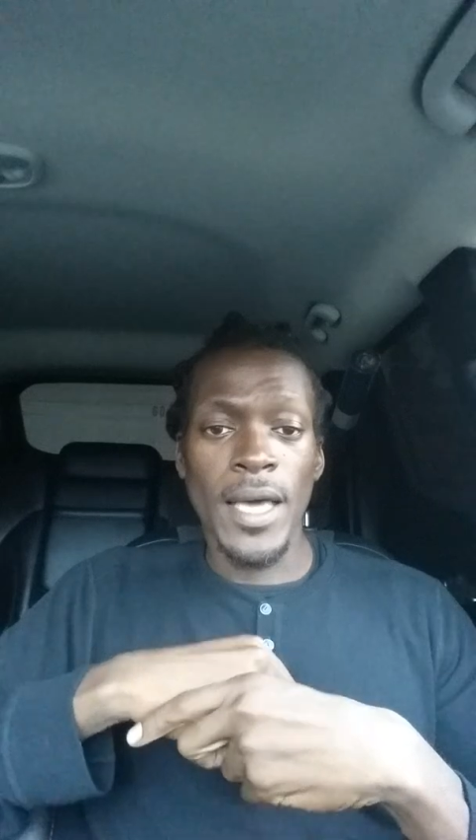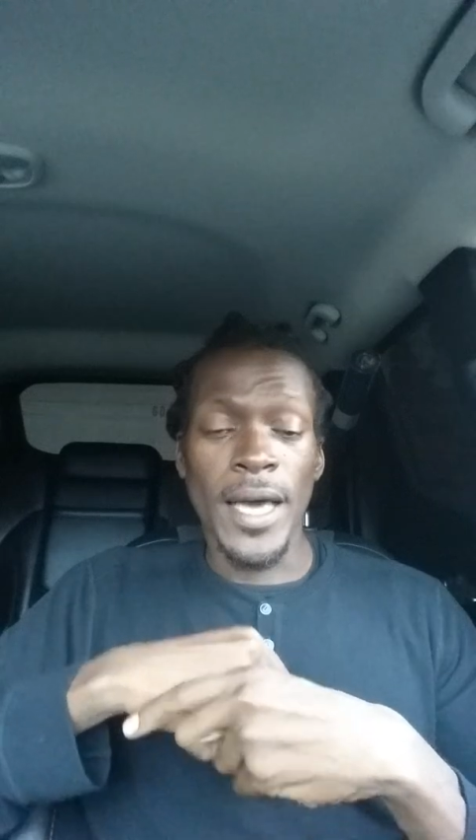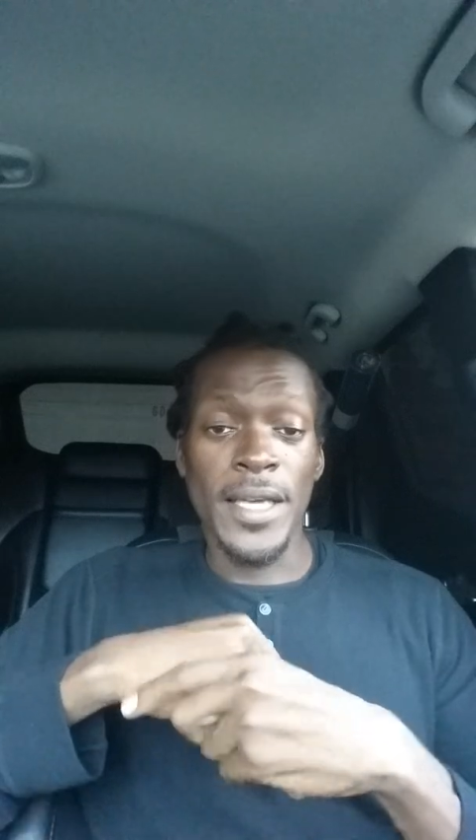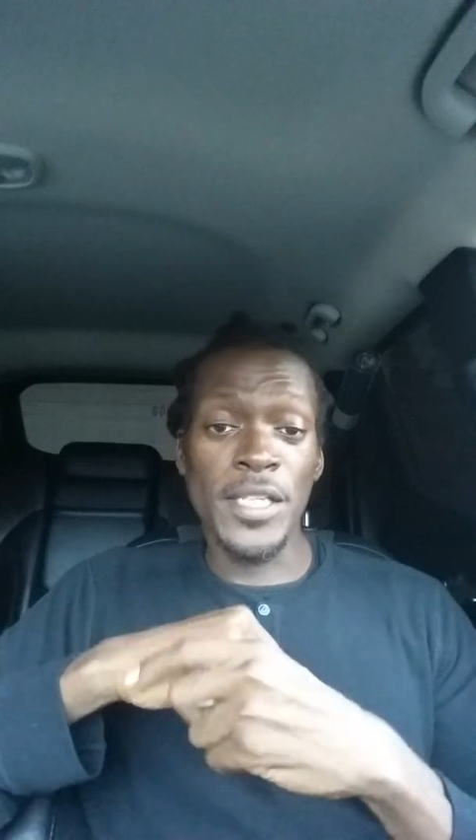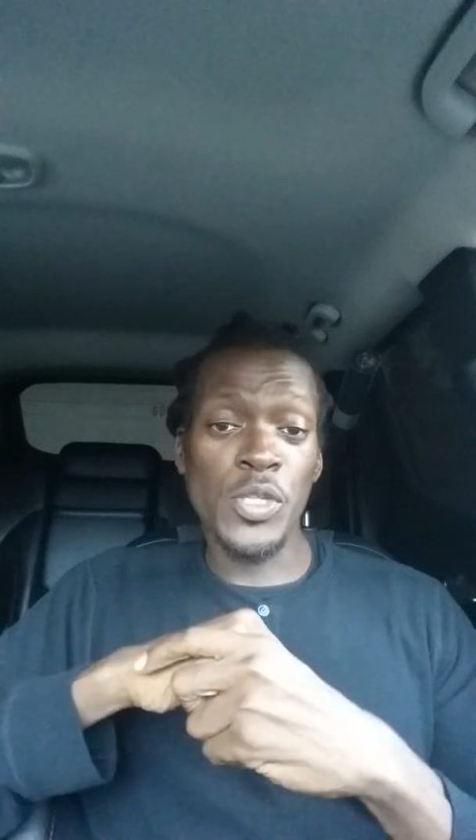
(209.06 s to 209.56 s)

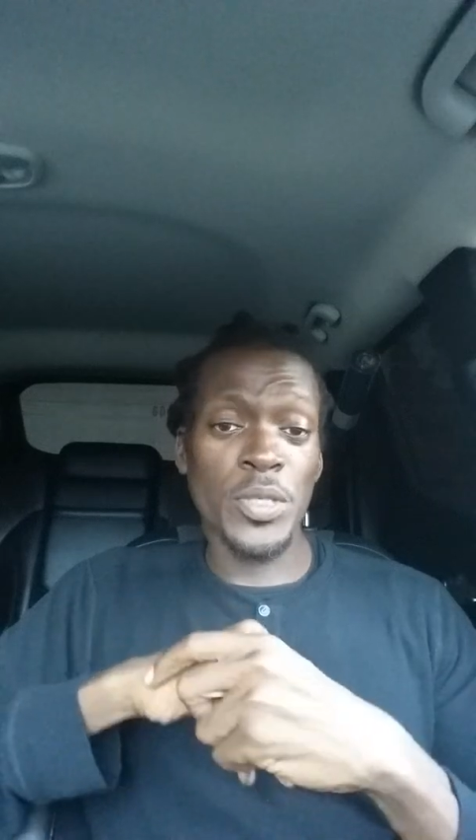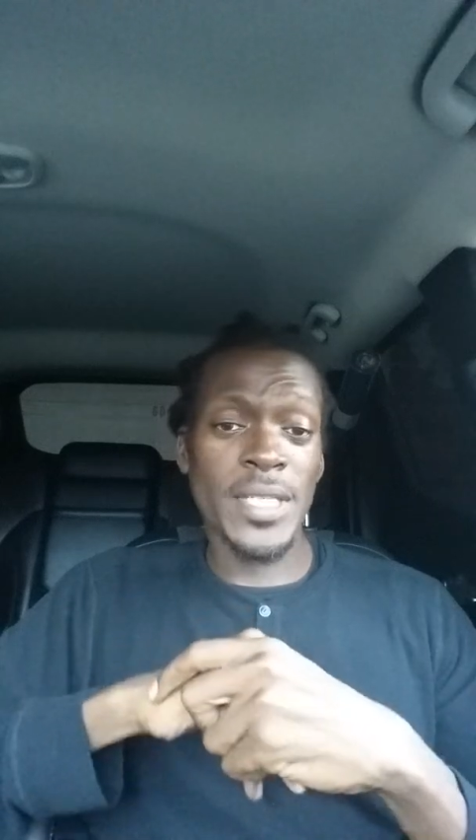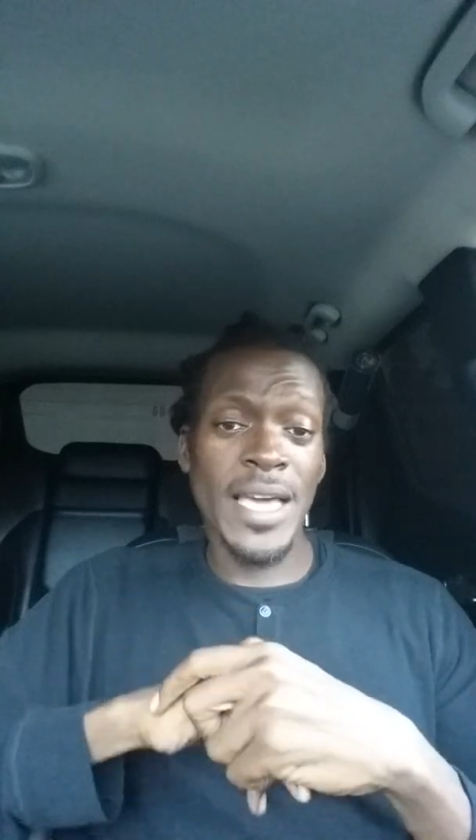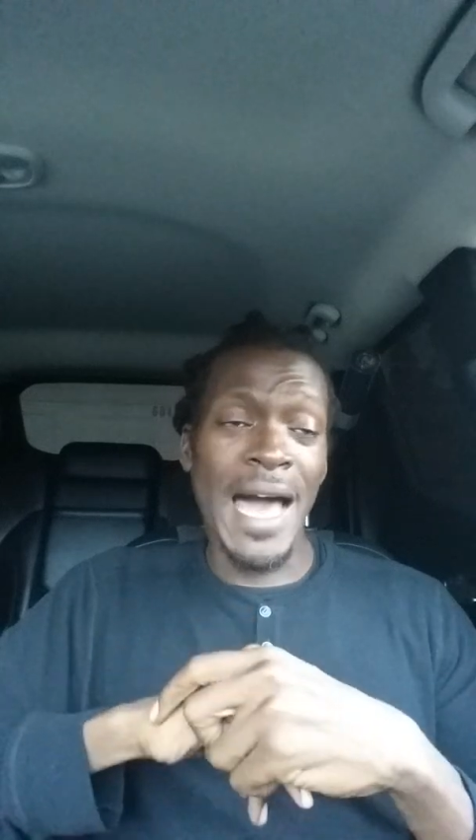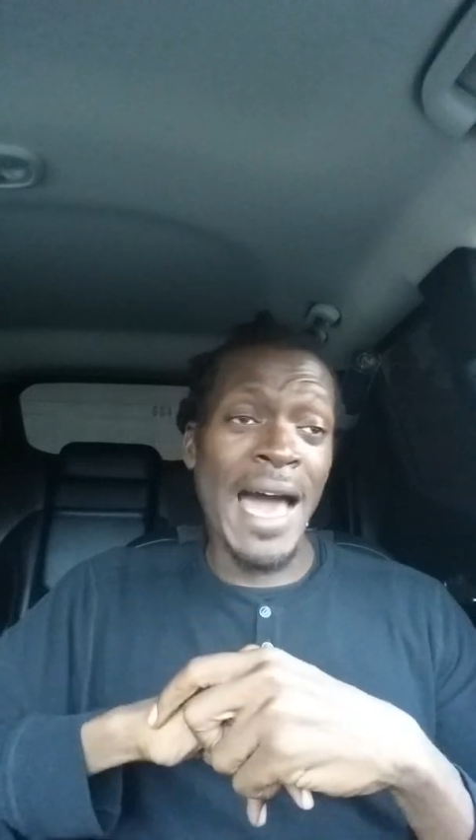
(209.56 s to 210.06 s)
I guess you'll
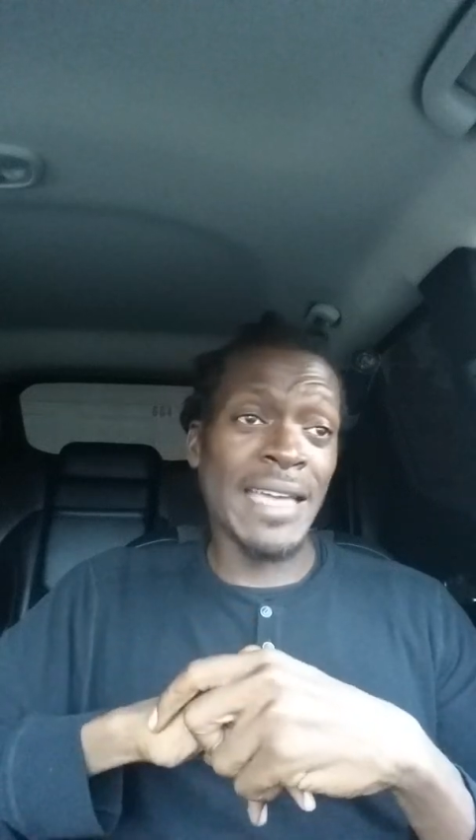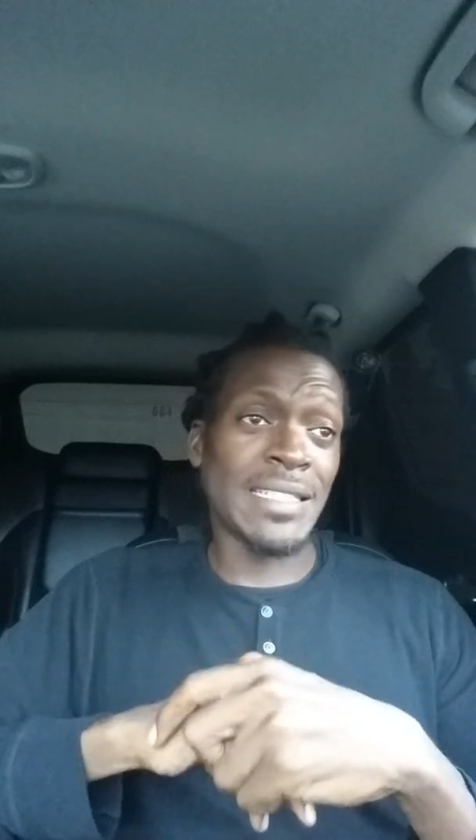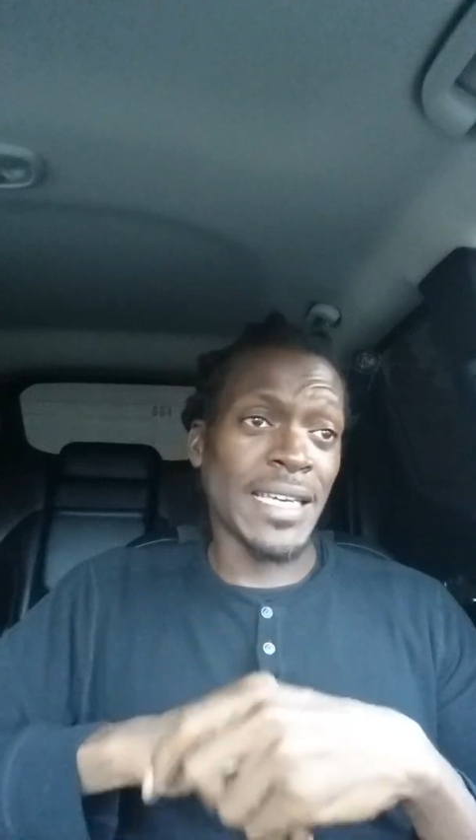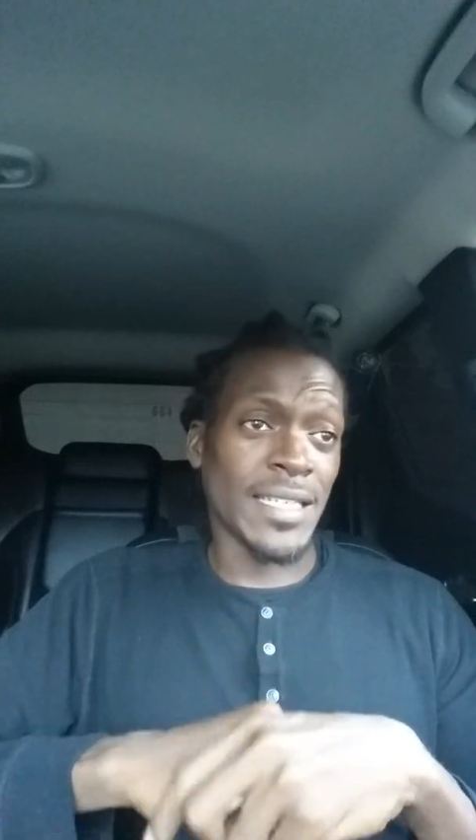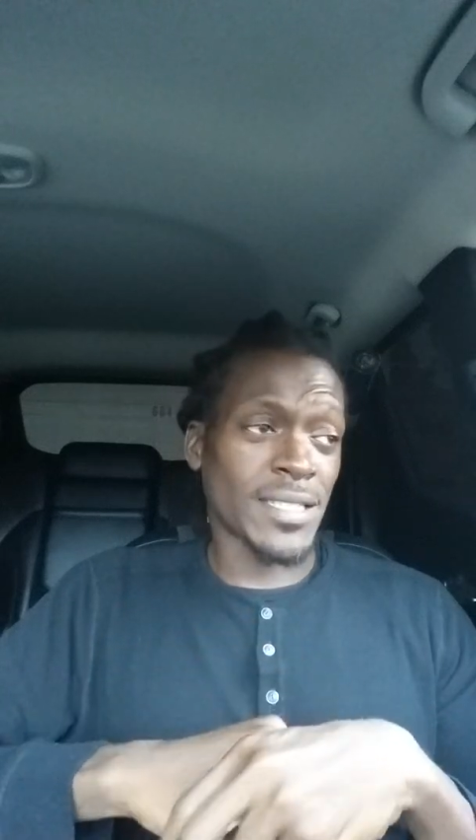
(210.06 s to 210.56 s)
say, an eye
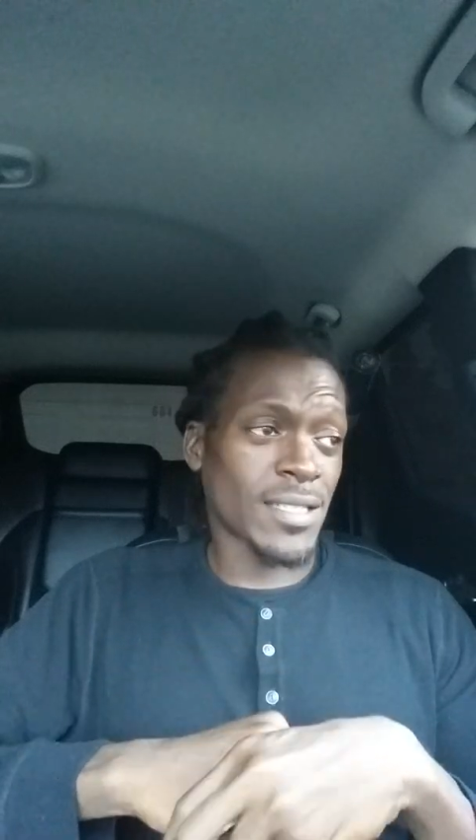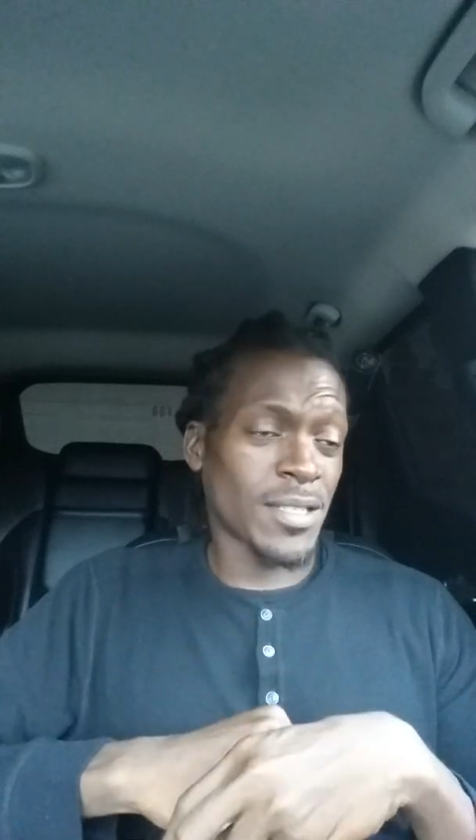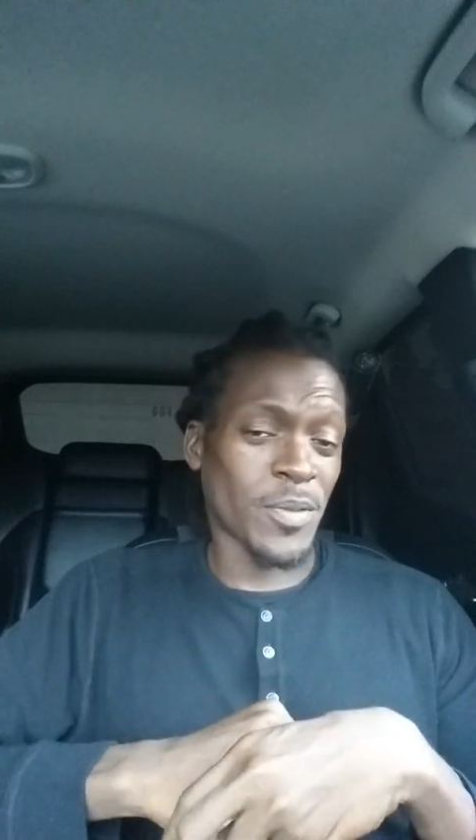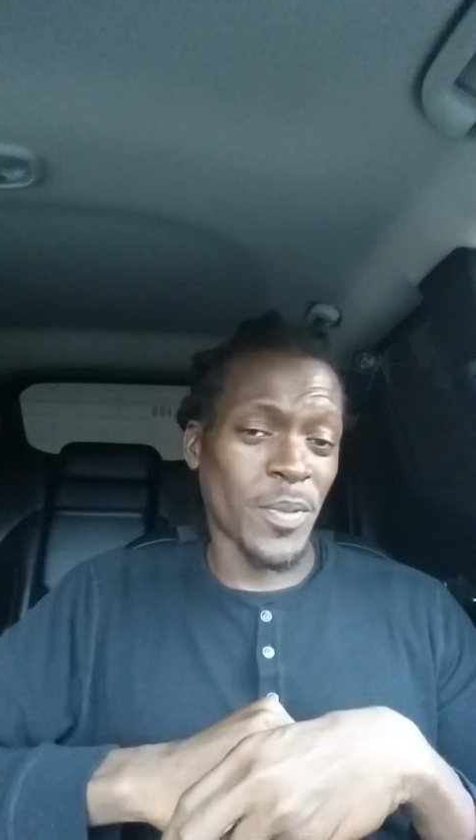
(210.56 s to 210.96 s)
test,